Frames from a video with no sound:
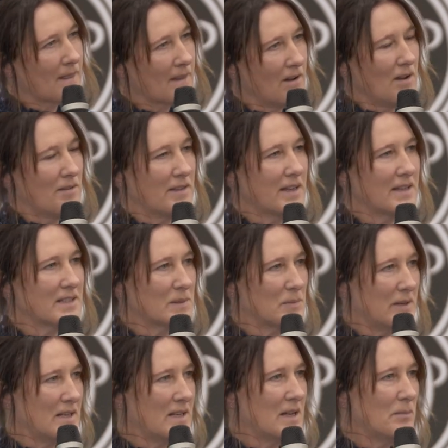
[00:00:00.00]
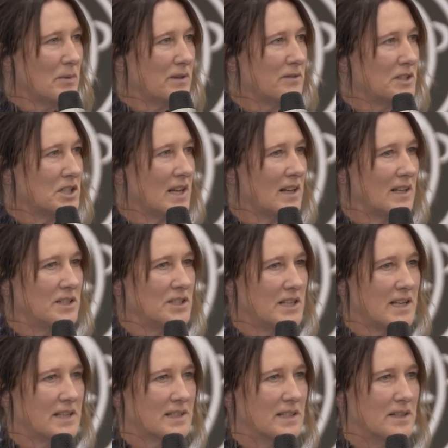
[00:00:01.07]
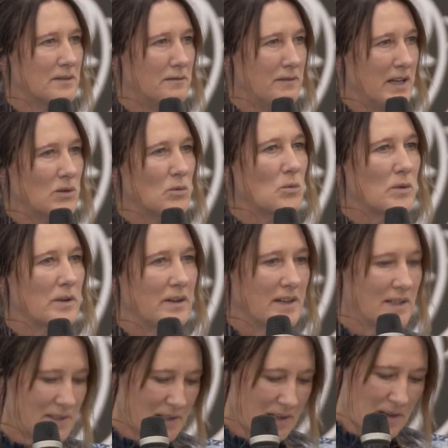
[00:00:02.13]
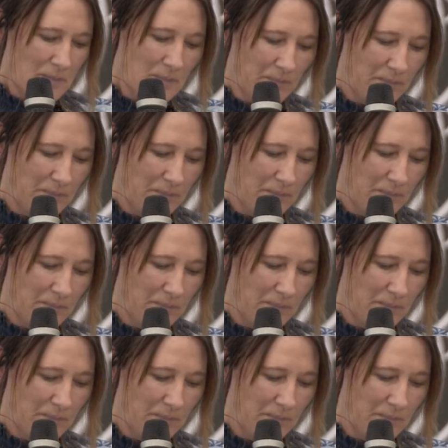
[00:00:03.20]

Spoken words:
I think it's been a bit of a challenge as an event organiser.